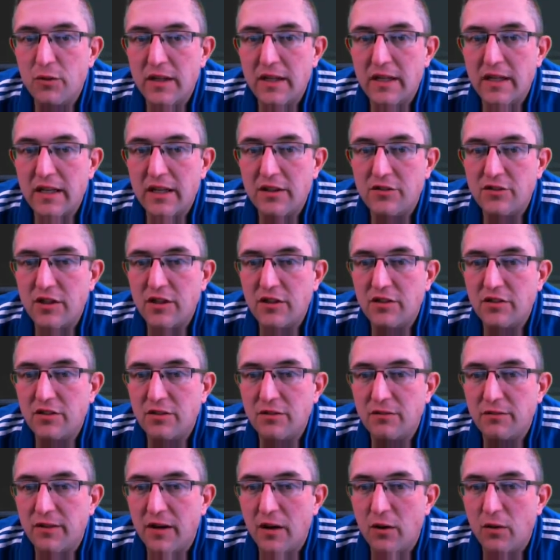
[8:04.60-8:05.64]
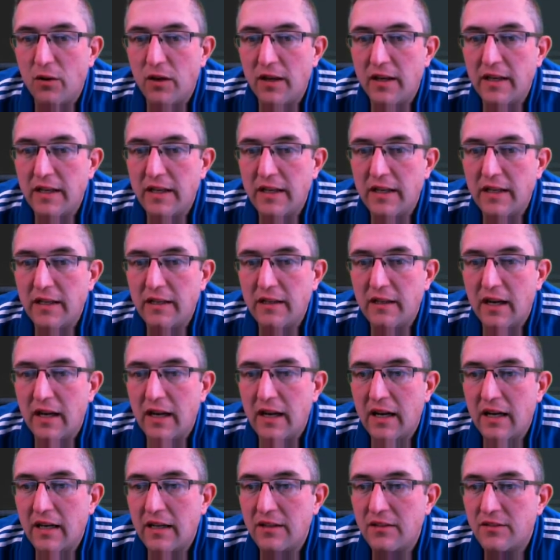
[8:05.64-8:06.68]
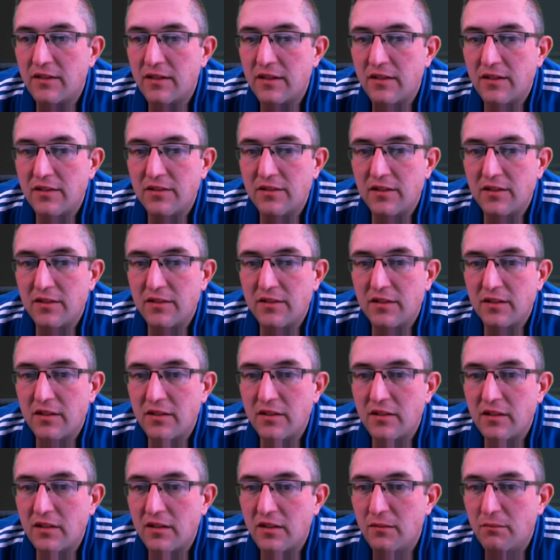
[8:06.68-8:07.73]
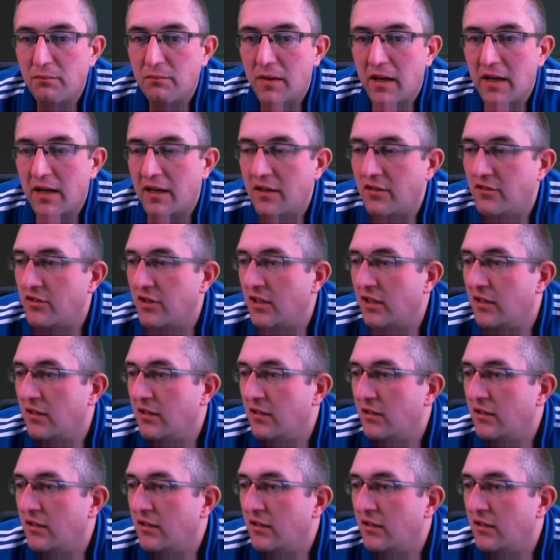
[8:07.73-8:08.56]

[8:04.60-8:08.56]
we can get Jason Fowler in as an assistant manager.